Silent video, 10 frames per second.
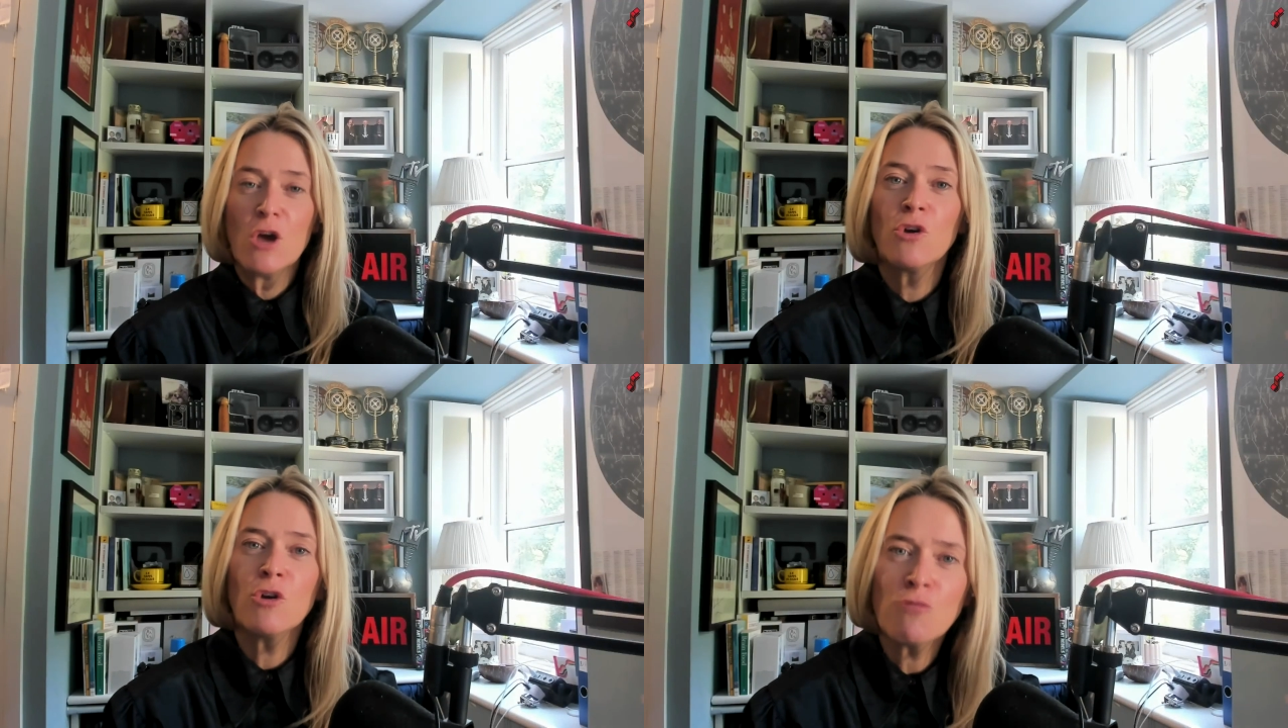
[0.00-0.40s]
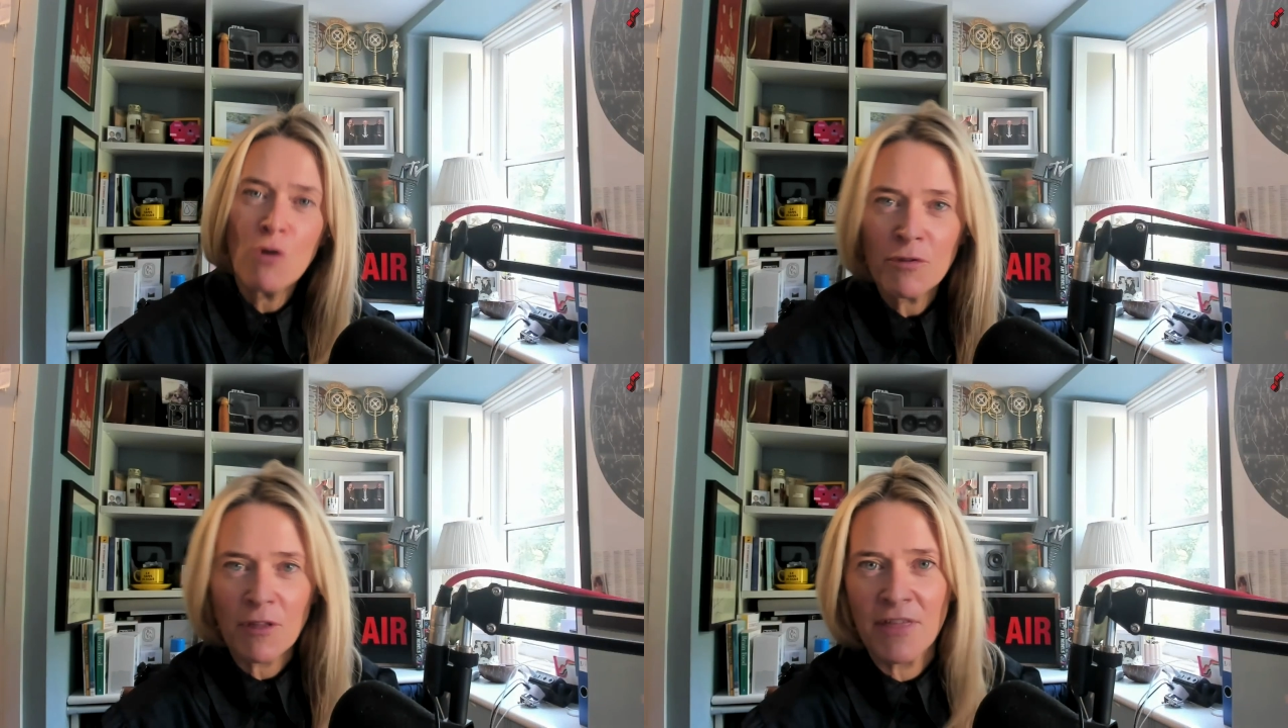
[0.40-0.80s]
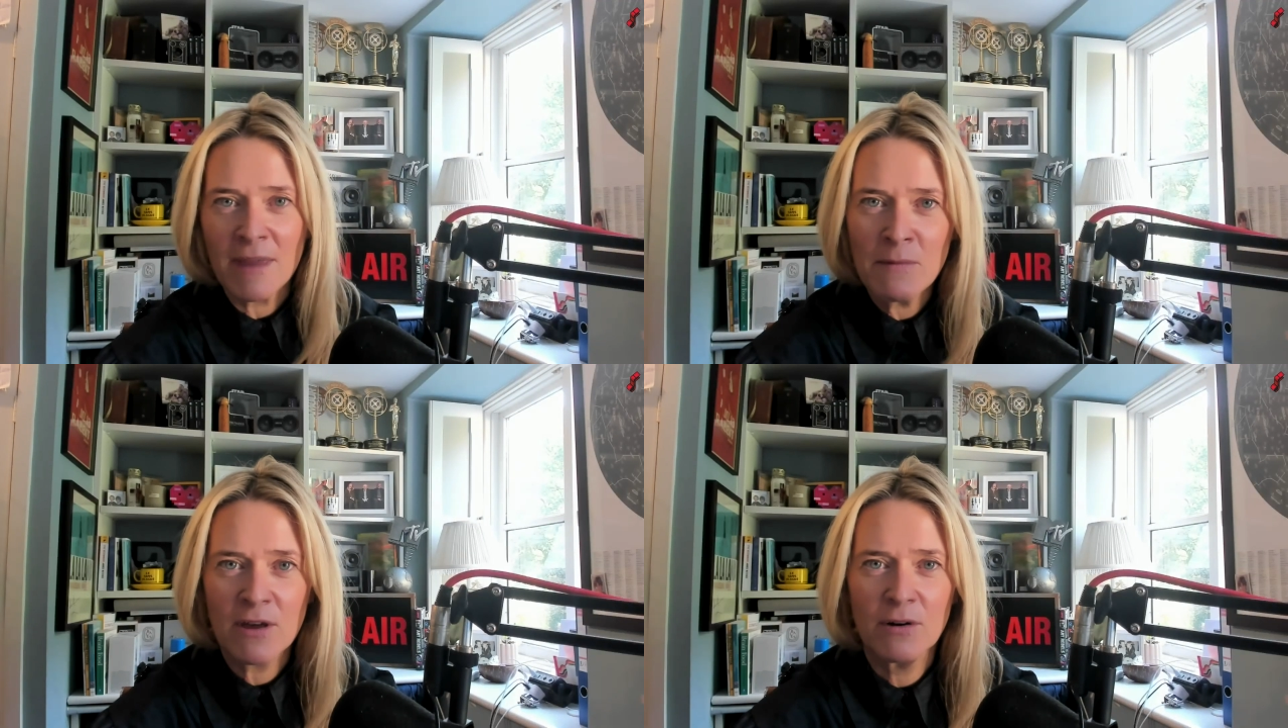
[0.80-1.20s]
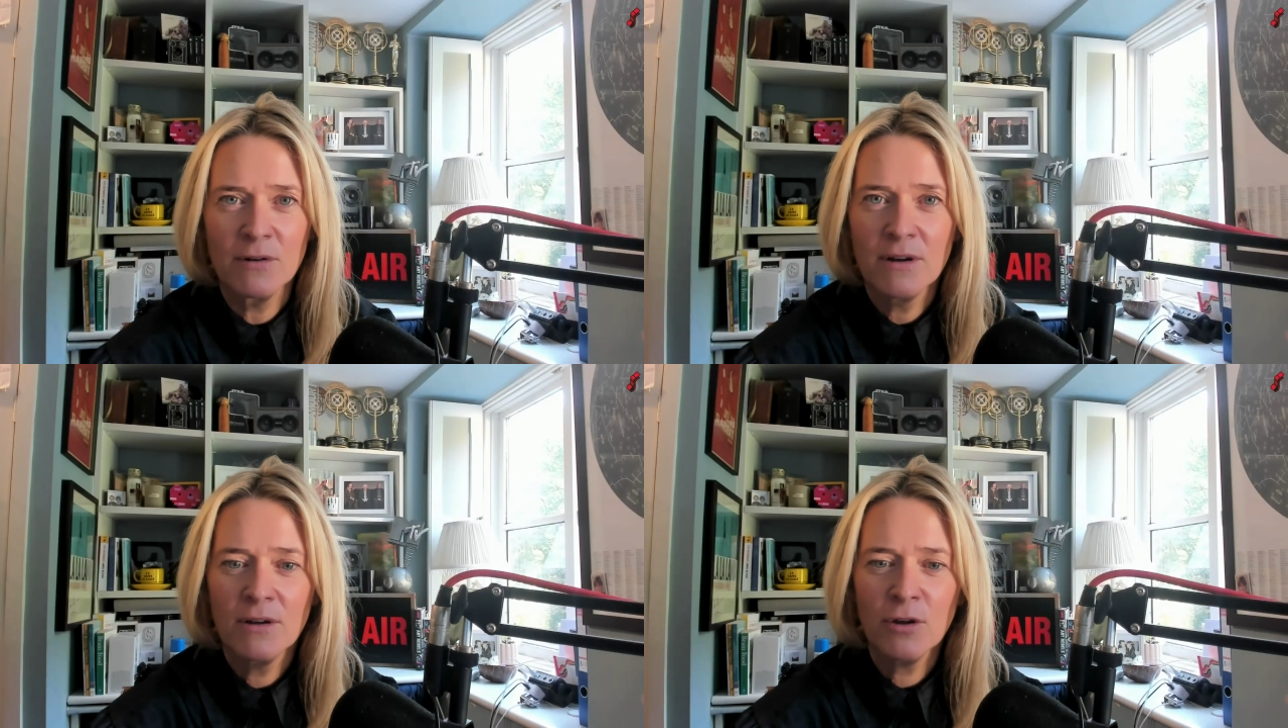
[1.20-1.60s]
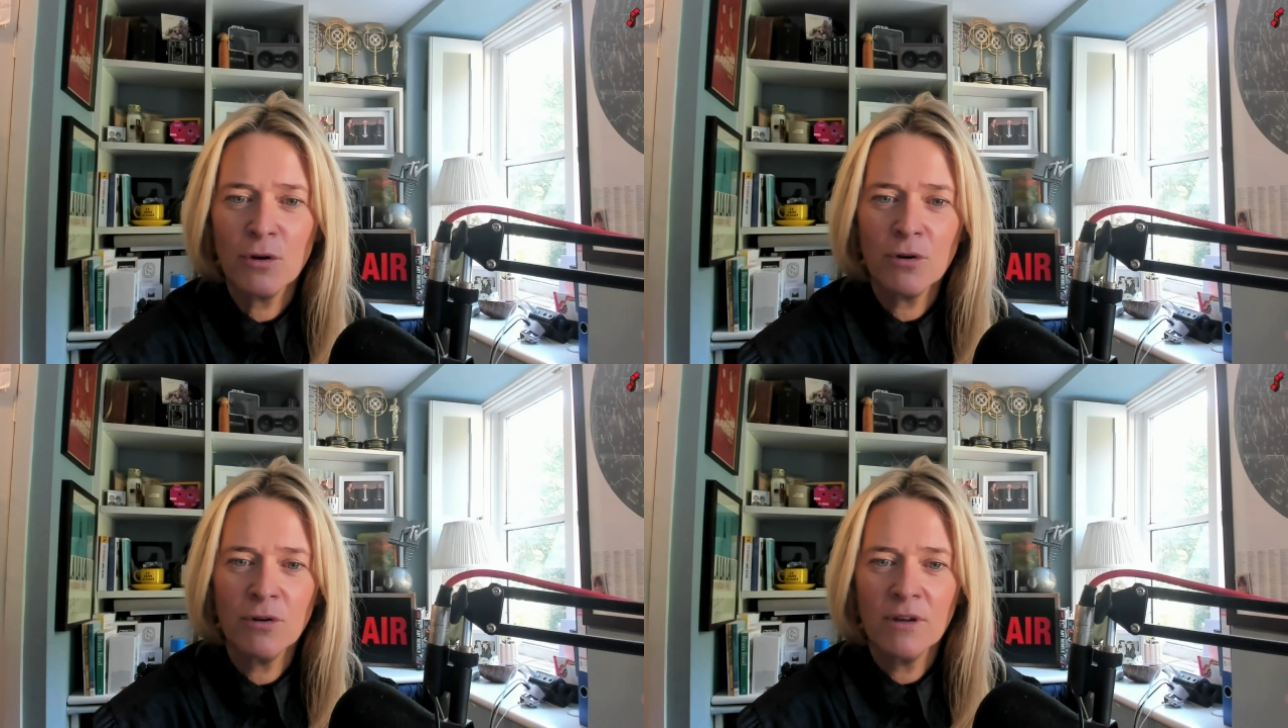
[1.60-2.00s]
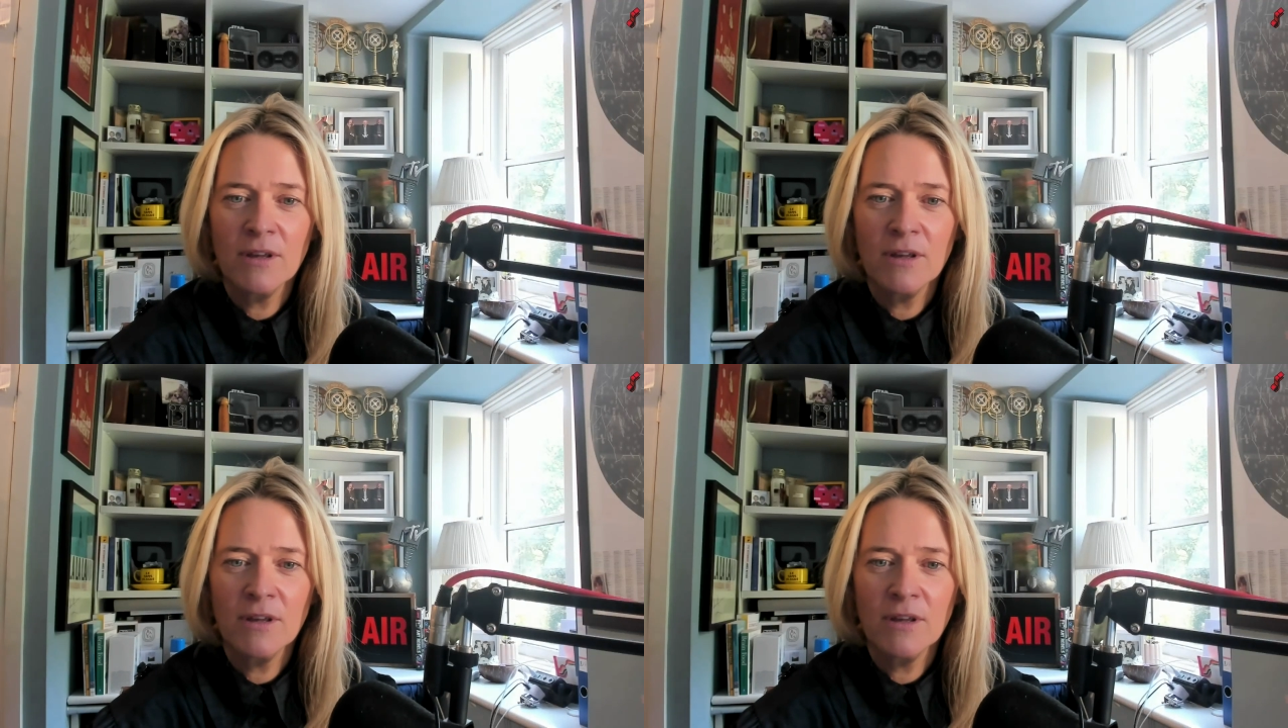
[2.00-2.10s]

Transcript: Who wrote the theme though? Who?